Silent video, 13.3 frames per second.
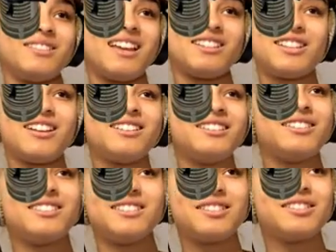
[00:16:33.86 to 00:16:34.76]
A charity
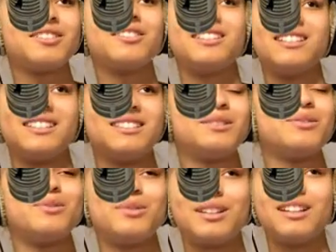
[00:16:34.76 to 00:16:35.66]
organization is
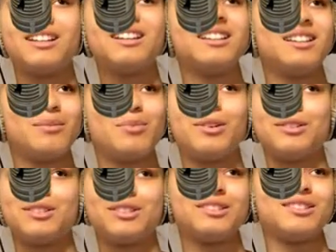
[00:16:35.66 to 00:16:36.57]
really
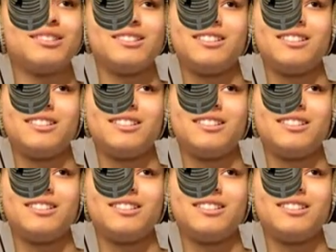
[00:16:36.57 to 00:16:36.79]
much.